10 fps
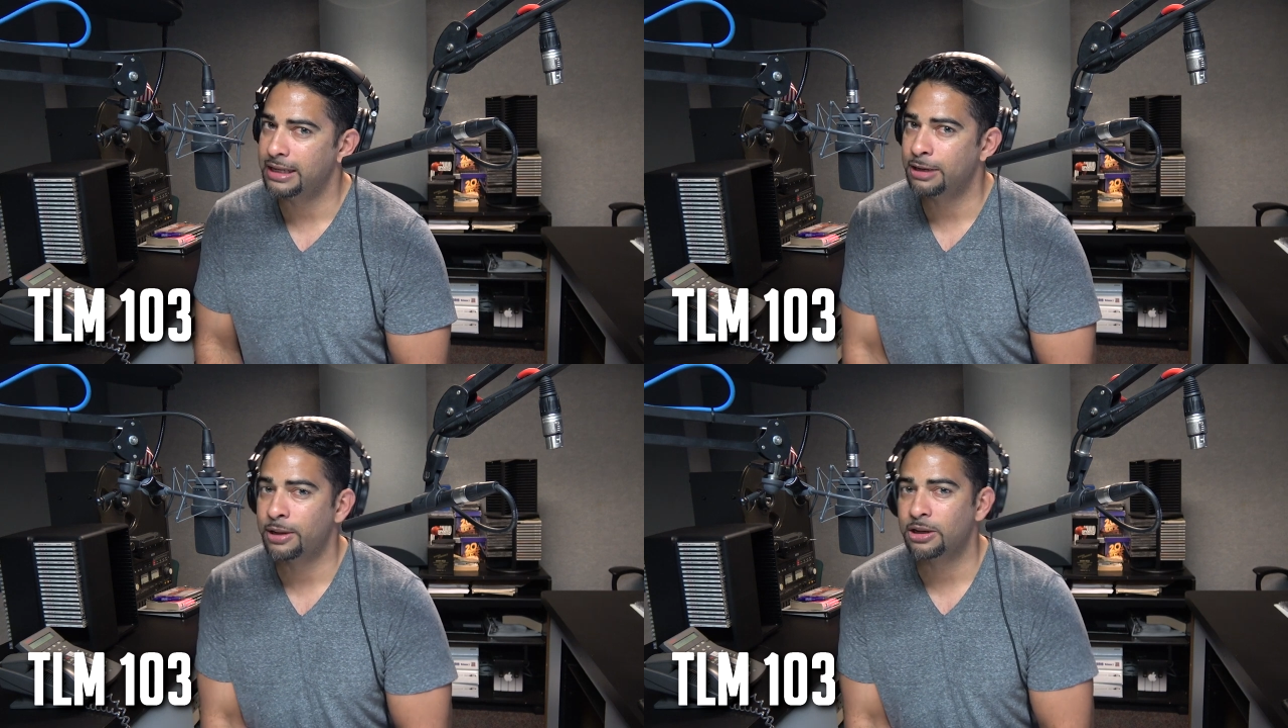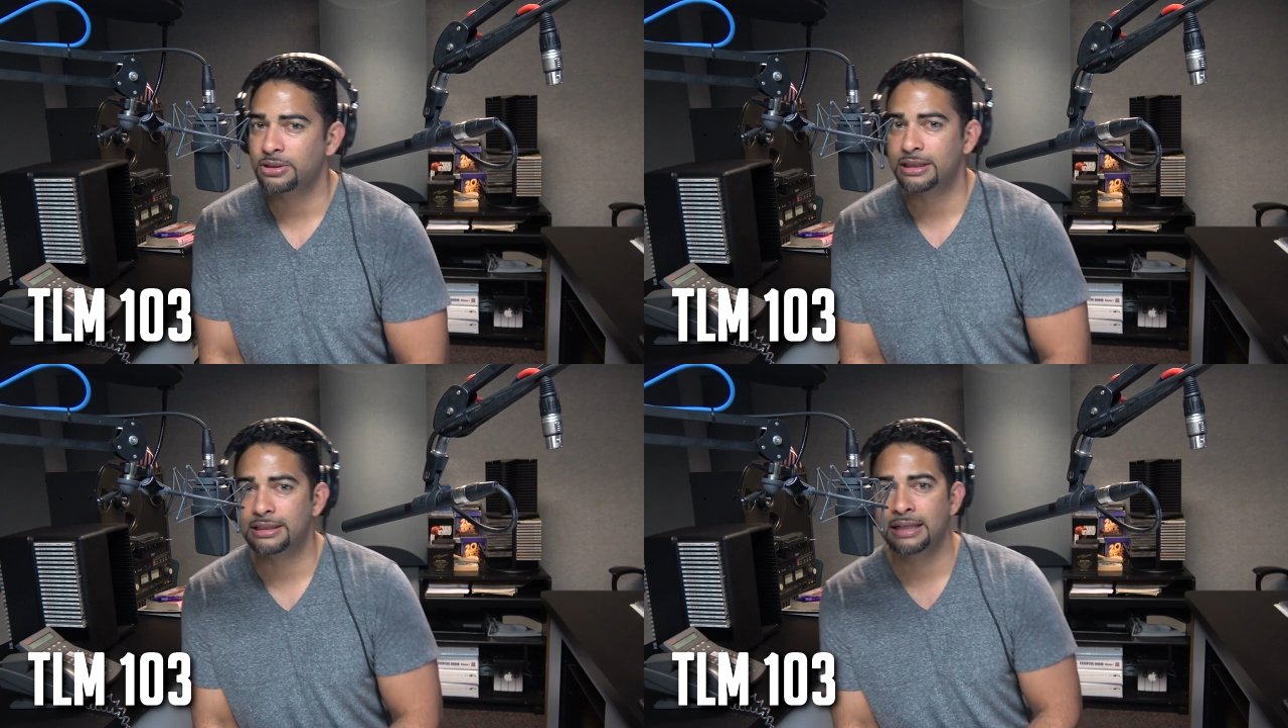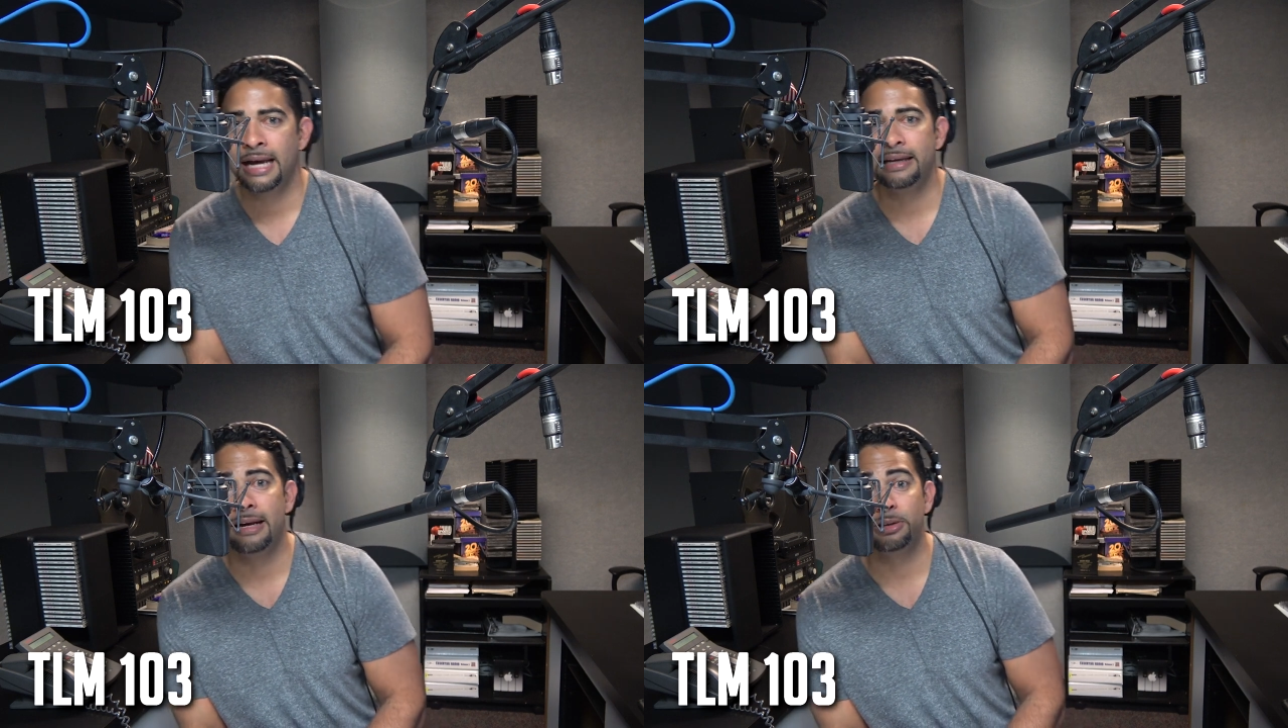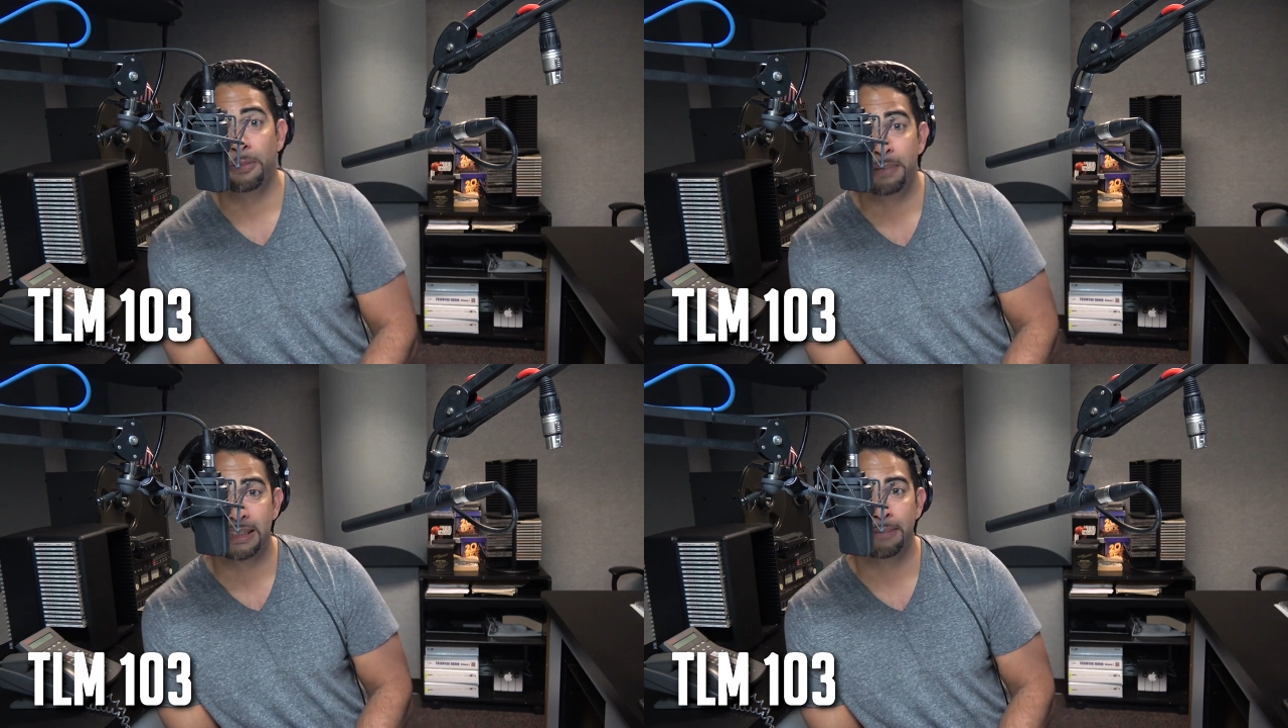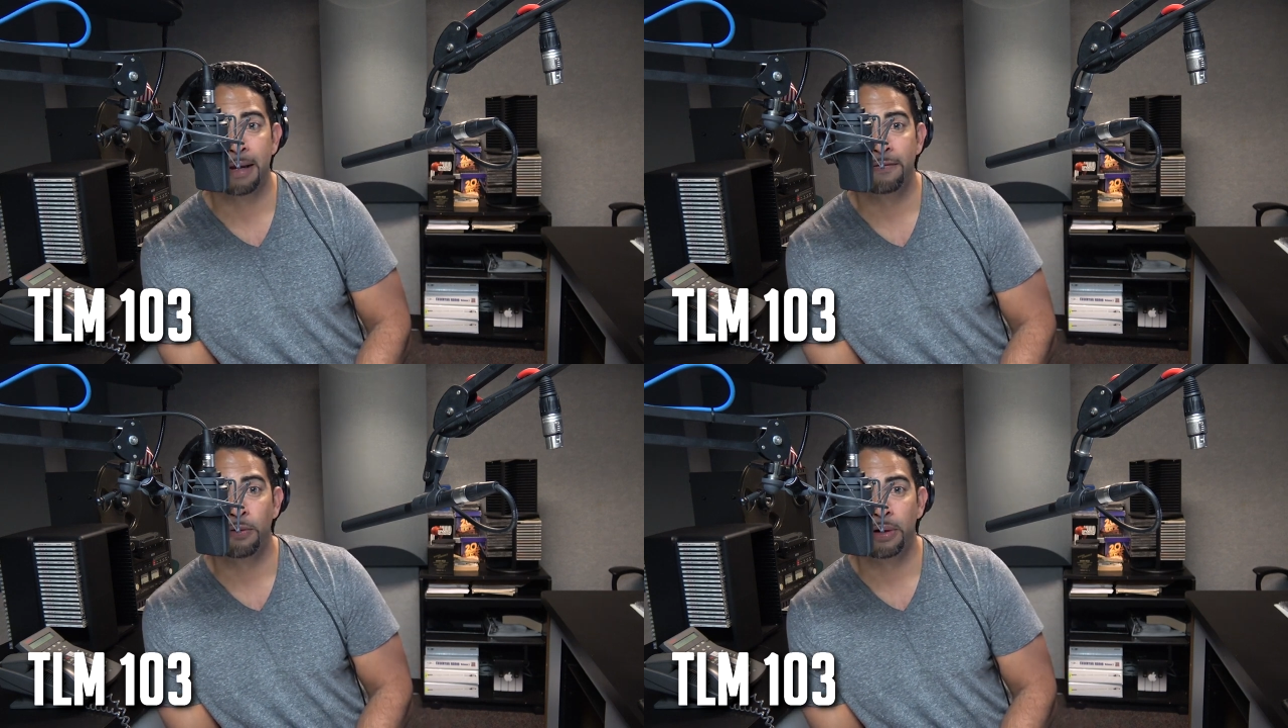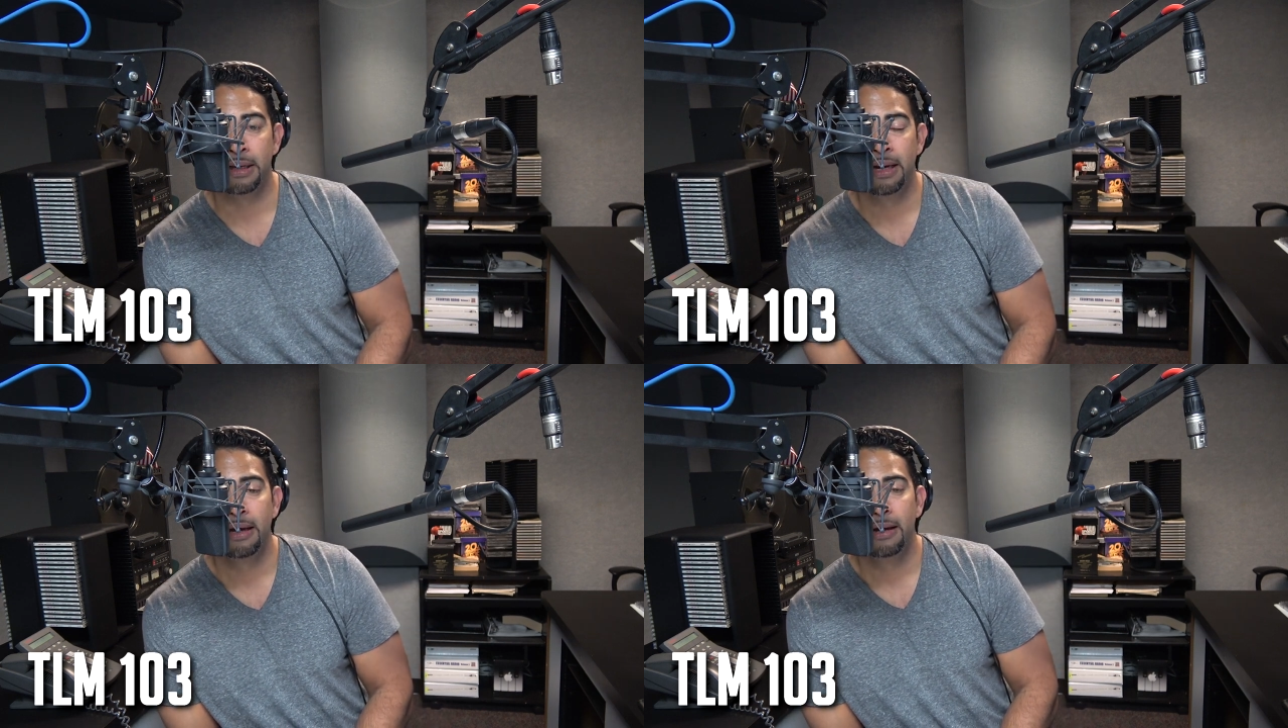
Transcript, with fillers: and then when I go to the side, it also picks up my void,